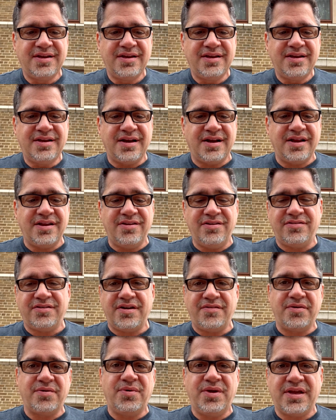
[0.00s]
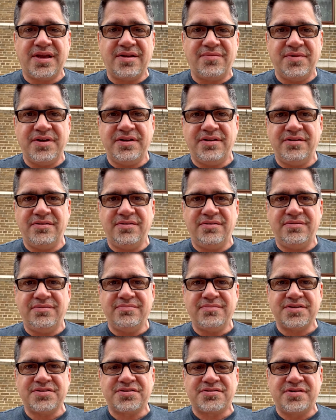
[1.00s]
and I use it every weekend we do
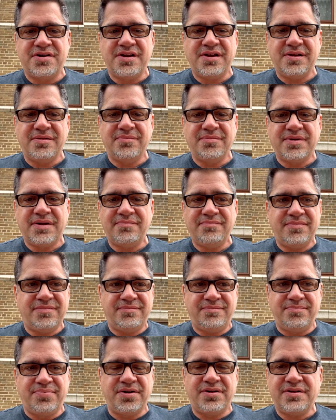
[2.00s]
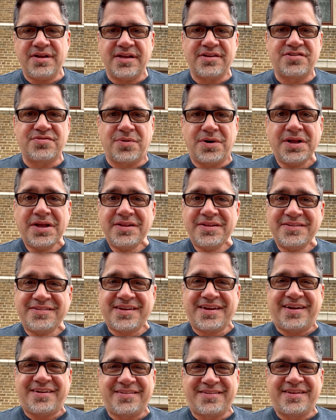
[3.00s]
a stream. I'm putting like 20 of these
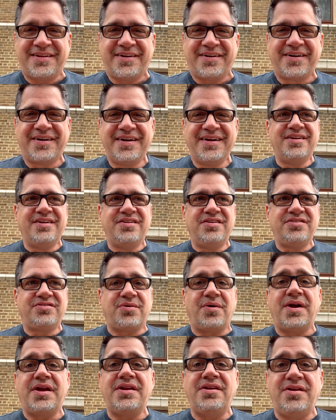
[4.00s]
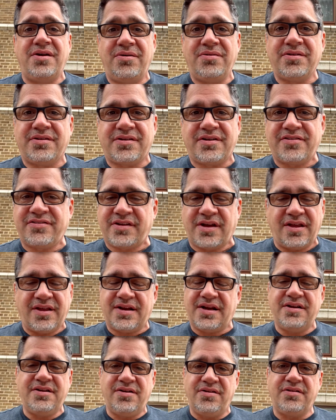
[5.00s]
out there. So I know that they're solid. I
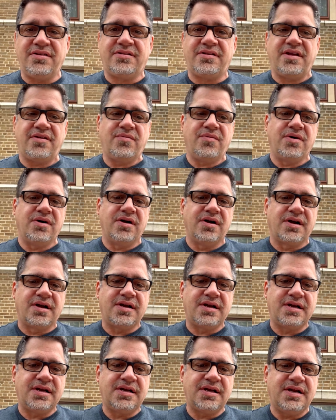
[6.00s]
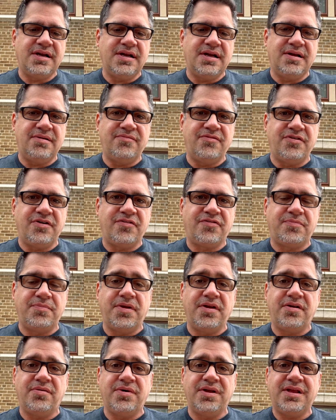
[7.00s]
know that they work. I'm very
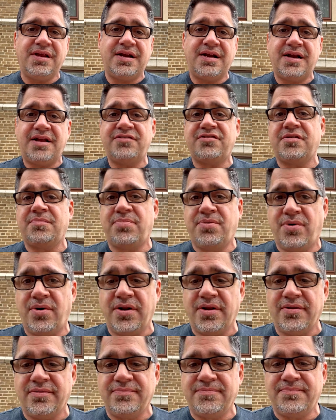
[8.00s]
familiar with it, and I support it.